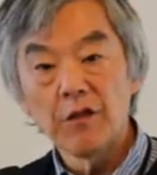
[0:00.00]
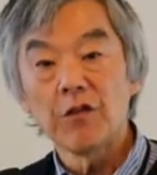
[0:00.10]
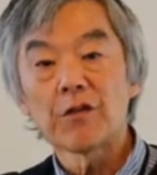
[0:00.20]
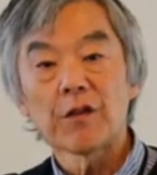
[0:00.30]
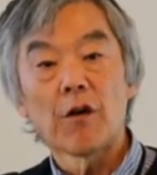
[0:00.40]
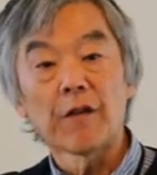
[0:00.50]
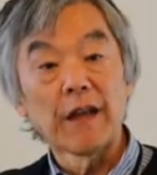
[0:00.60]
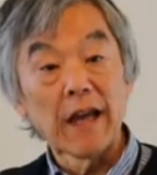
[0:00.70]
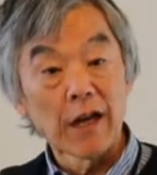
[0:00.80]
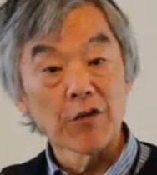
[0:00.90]
this is all
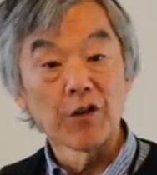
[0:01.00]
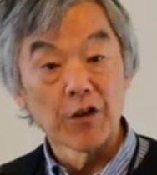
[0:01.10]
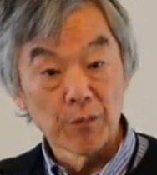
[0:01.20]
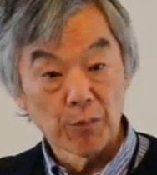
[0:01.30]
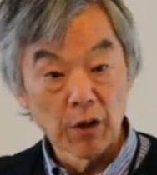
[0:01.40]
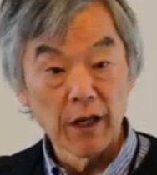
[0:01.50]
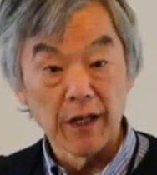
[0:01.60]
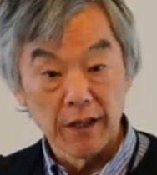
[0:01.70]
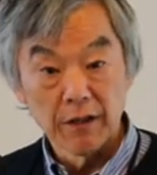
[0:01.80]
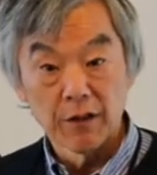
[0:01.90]
the action of the
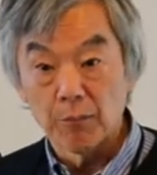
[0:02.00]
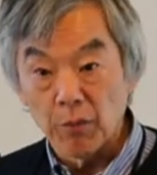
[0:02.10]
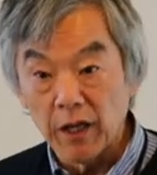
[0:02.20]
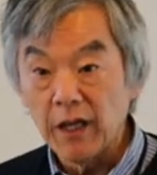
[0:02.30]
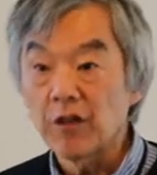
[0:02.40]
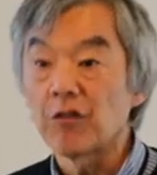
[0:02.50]
brain. The brain